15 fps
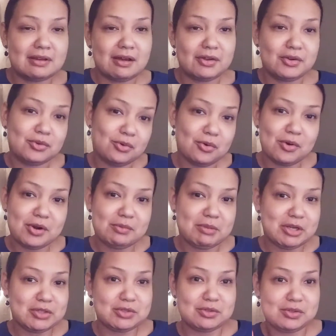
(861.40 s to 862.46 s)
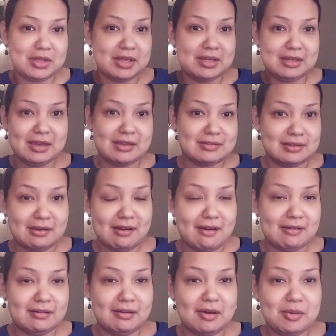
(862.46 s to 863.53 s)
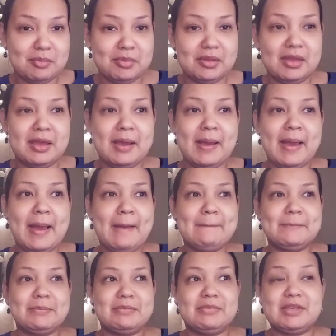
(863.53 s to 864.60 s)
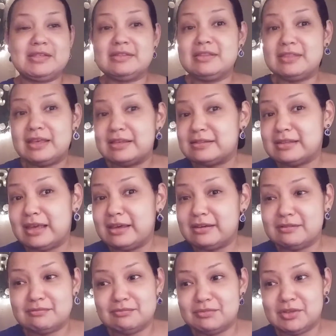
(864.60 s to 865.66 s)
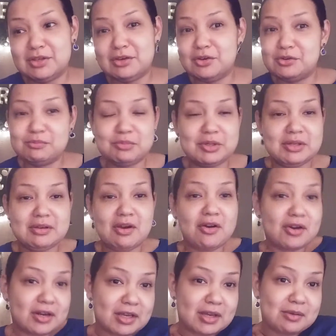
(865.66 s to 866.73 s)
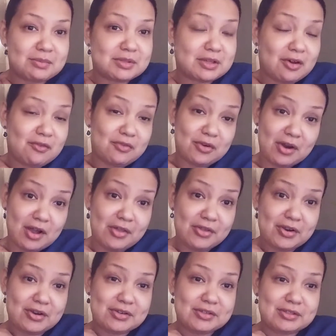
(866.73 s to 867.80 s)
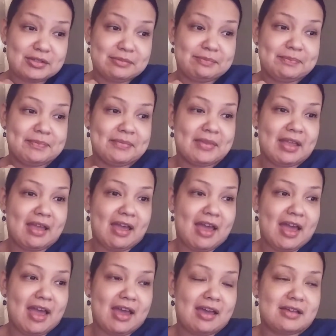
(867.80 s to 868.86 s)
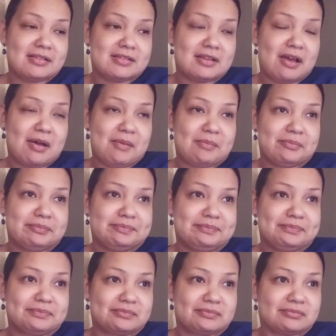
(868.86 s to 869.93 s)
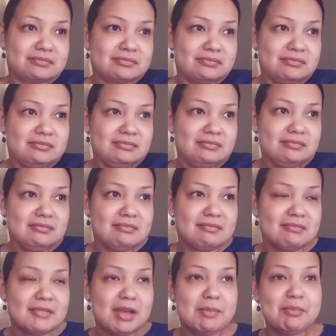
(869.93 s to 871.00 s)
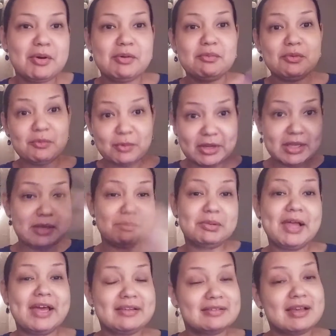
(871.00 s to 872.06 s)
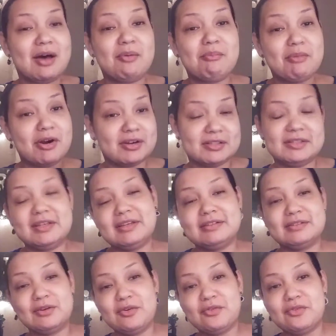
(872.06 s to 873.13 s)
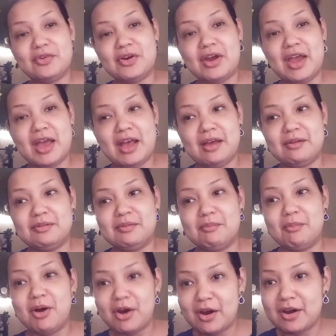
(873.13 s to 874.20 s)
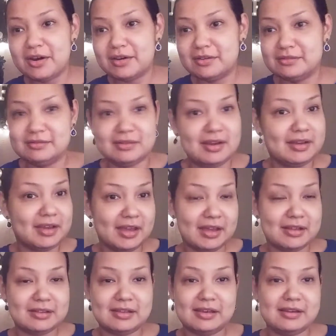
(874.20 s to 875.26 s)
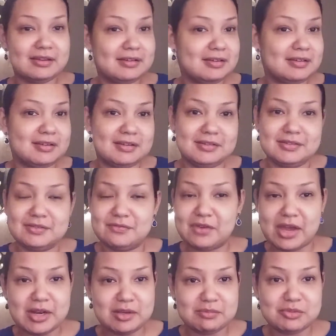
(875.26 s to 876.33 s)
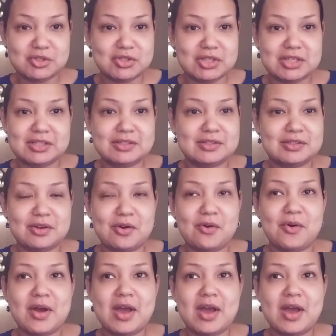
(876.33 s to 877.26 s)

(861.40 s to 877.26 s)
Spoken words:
door to make sure that he hasn't gotten up, because he thinks like he could be hurting himself or others. And but when he blacks out, Mark takes over, and Mark, again, like, he's a fighting machine. So